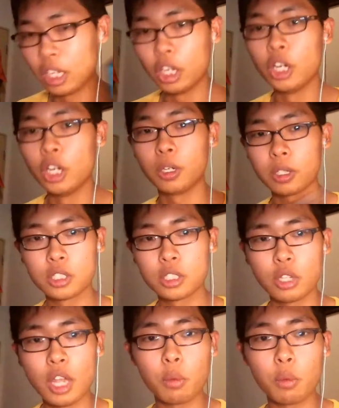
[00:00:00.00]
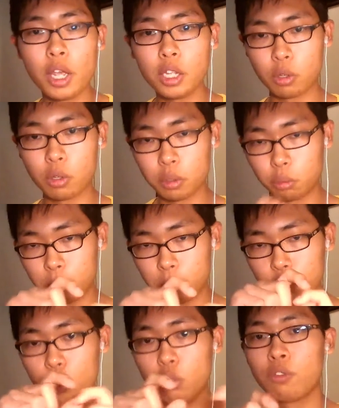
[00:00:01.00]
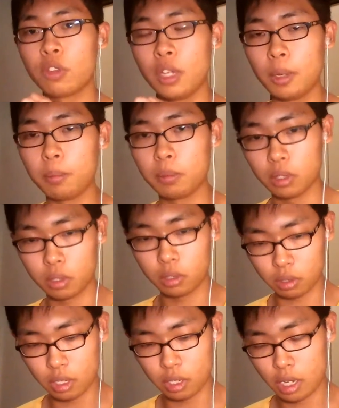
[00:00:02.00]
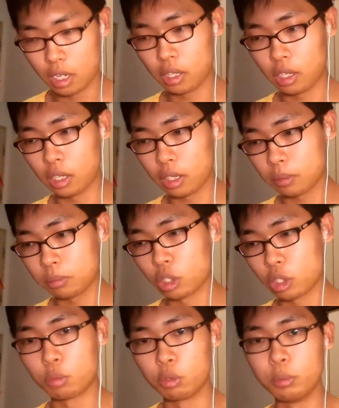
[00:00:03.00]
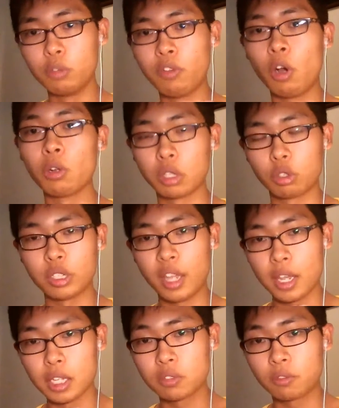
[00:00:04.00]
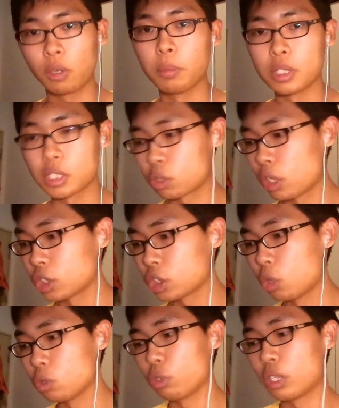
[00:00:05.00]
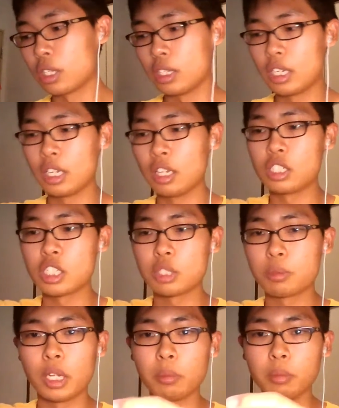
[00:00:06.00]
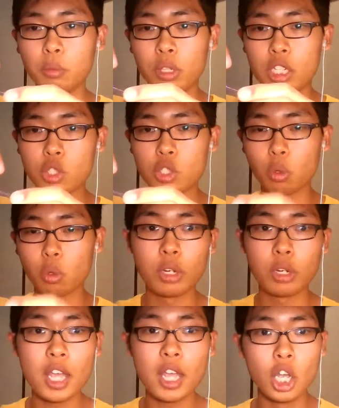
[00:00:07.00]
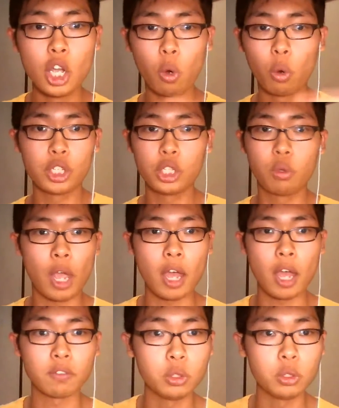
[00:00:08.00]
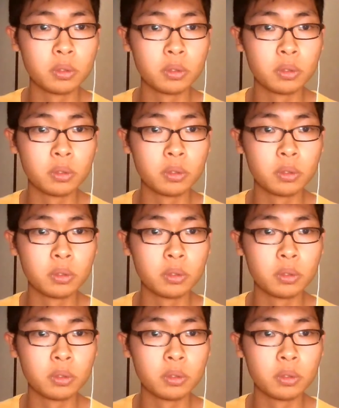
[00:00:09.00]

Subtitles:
to be the hook. So that way you can remove all the grenades from his trench coat, so you can either display them when he's on the grenades, or you don't have to.